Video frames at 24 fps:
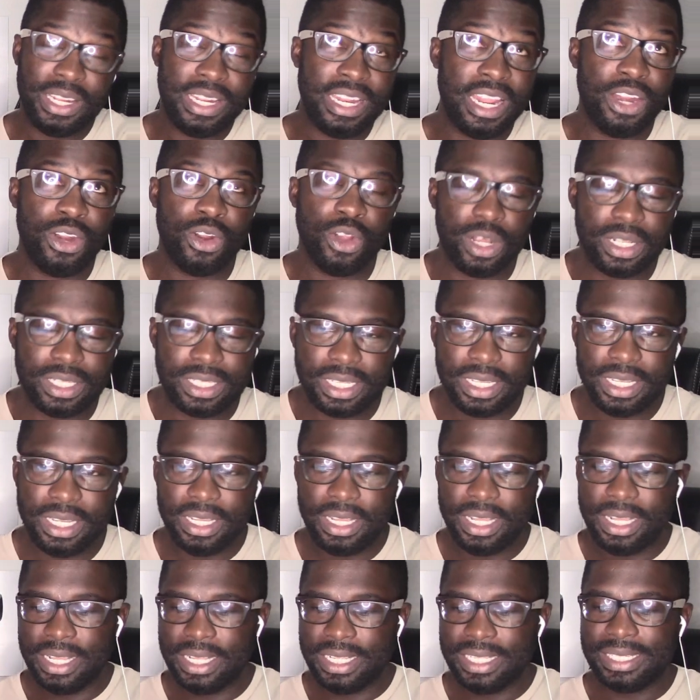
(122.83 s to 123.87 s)
they not
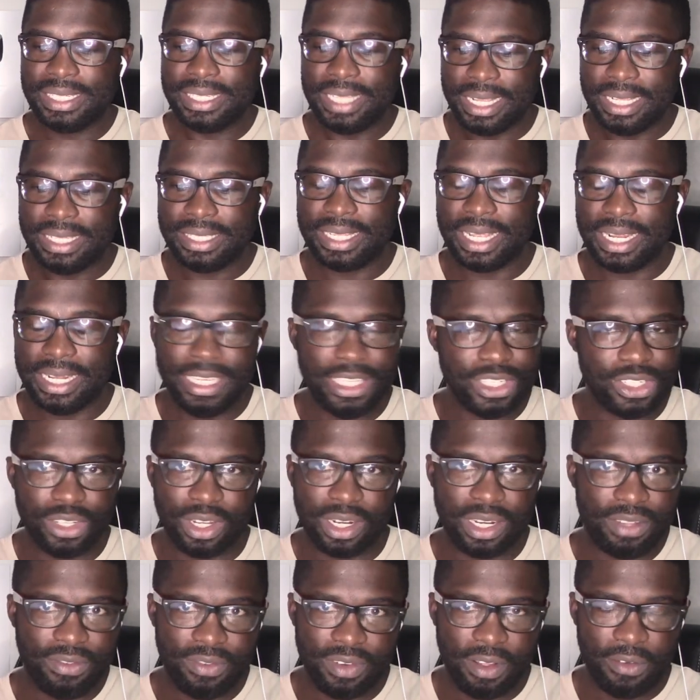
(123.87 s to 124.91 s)
sense that he's
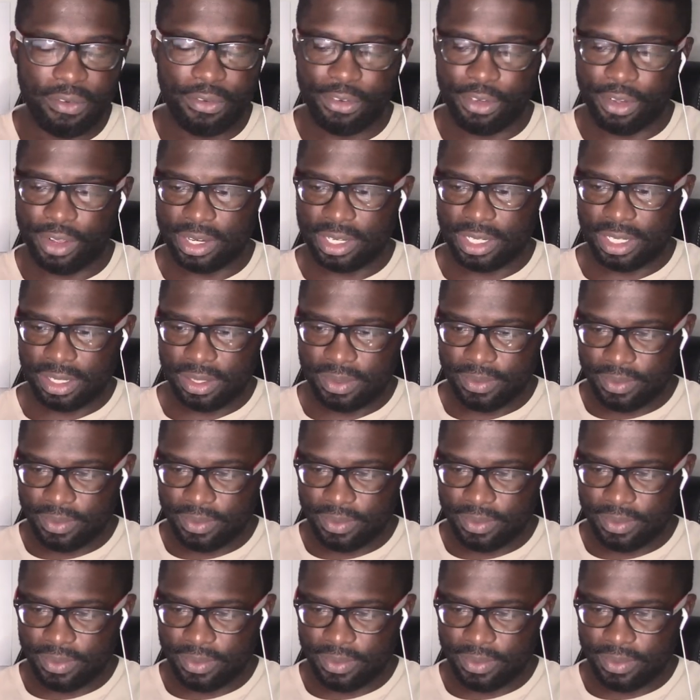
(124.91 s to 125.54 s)
not even a threat?